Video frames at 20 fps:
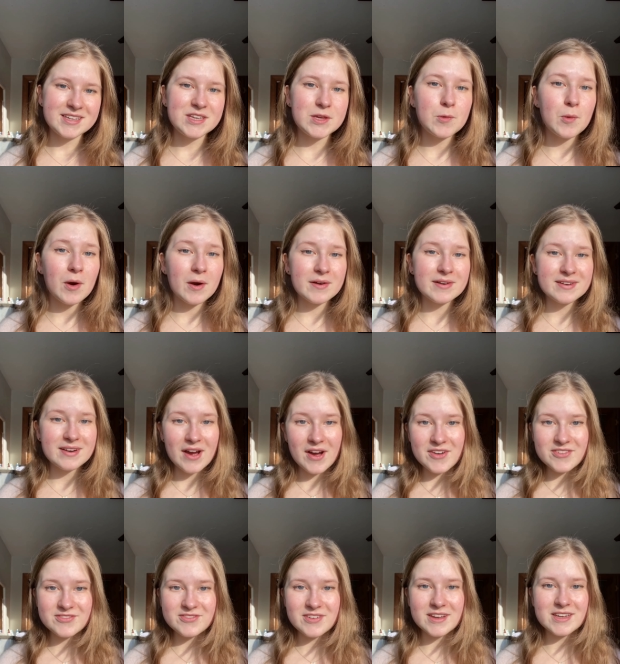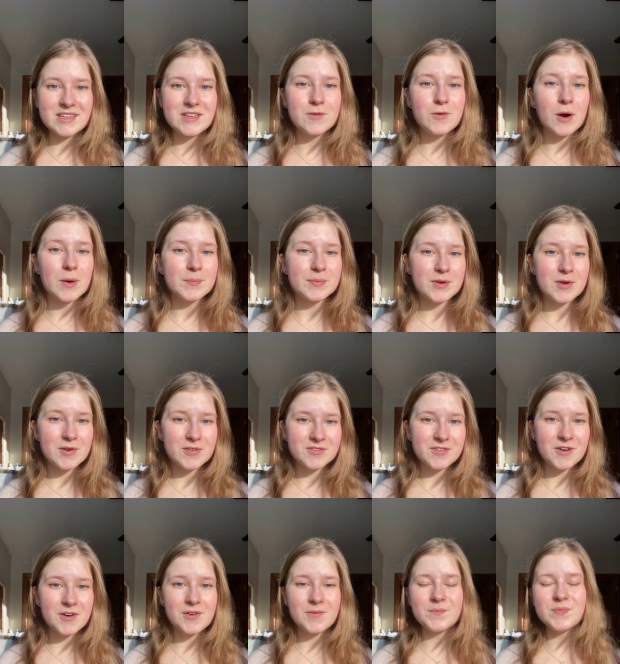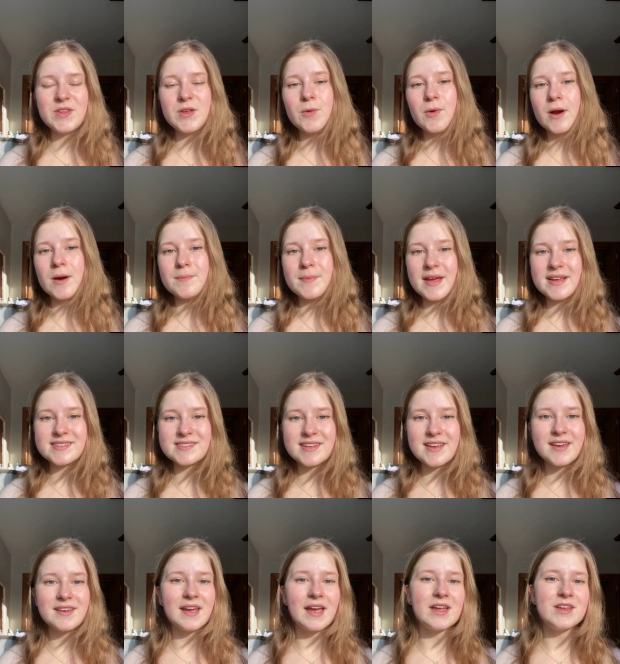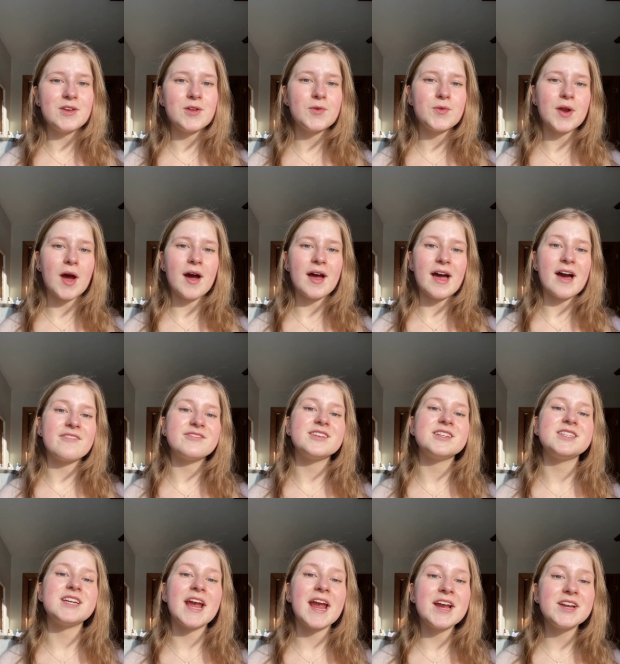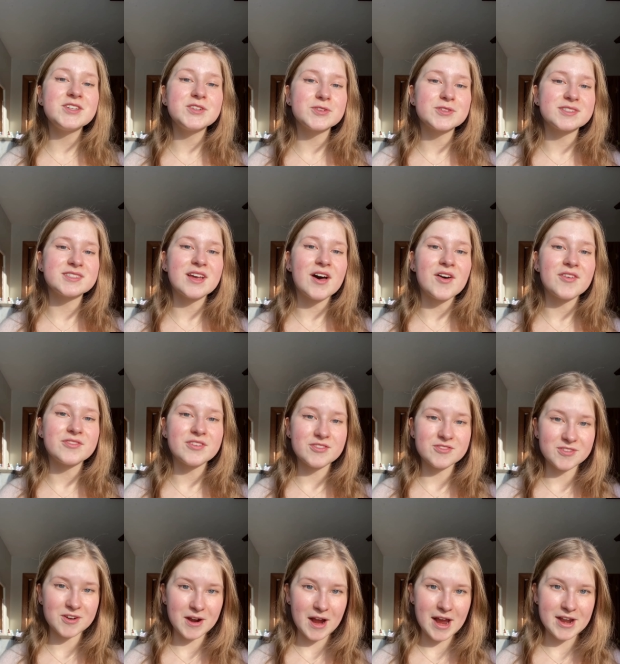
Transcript: You are enough, you are beautiful, you are amazing, and you do not have to change yourself for